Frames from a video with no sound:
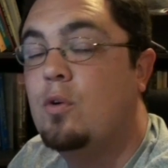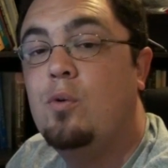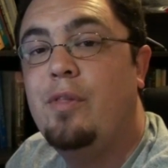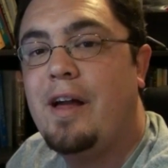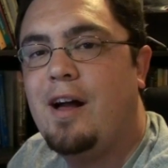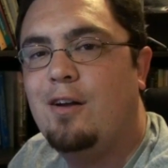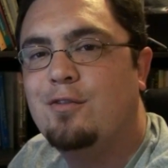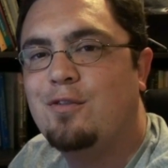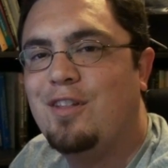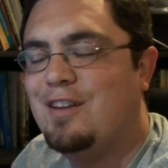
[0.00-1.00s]
to cool the
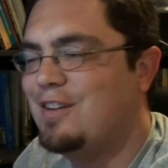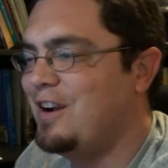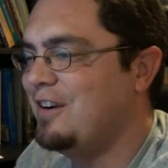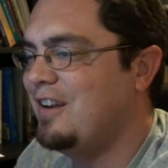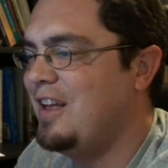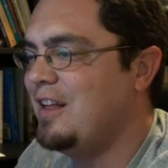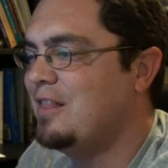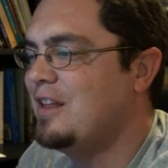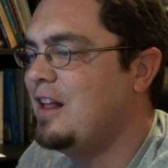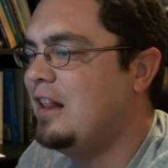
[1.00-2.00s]
house for the entire
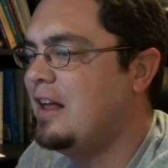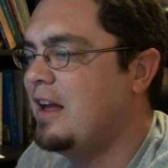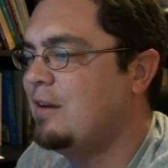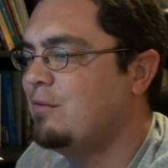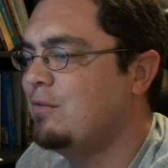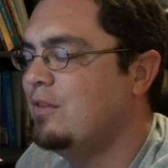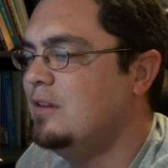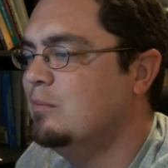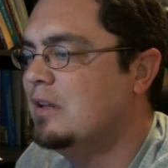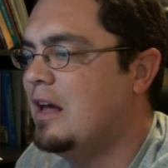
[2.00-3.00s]
day. Then I'll have
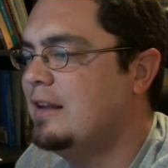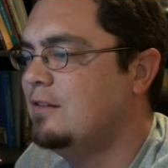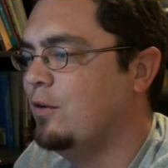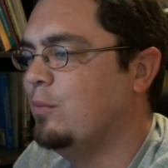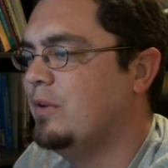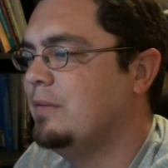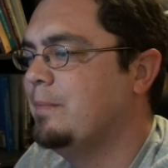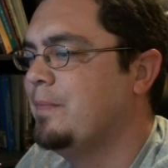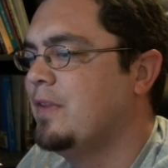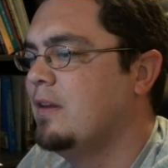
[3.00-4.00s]
the blinds
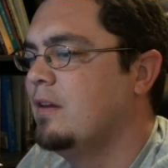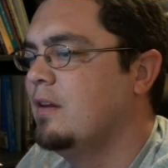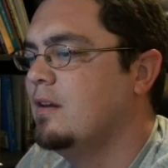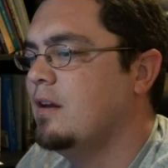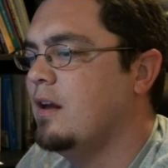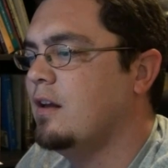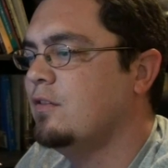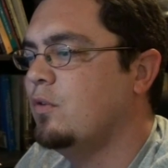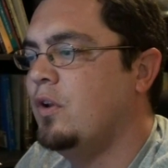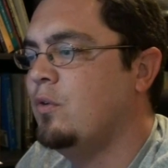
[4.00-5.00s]
open,
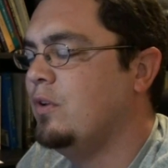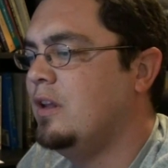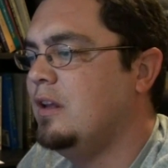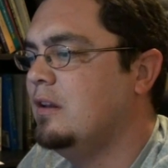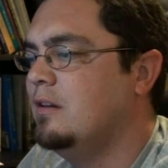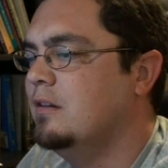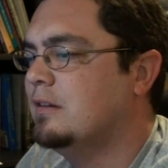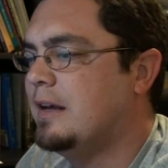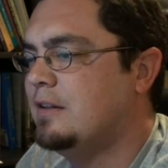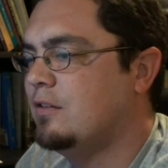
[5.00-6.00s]
so I don't need
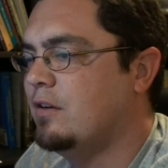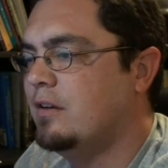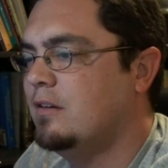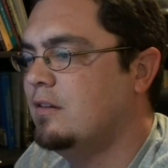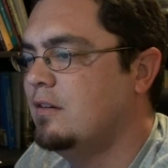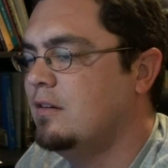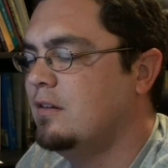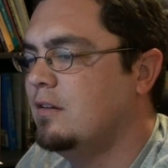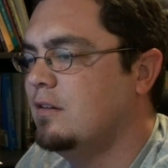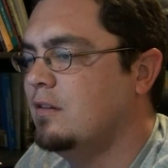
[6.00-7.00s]
lights on
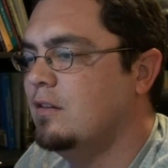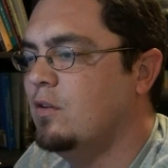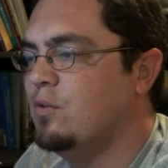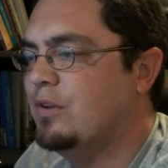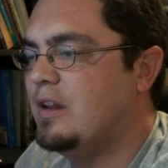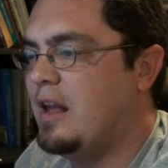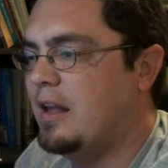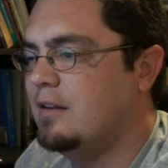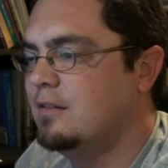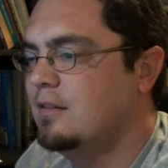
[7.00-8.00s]
the whole
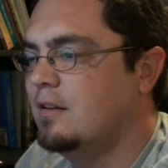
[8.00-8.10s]
day.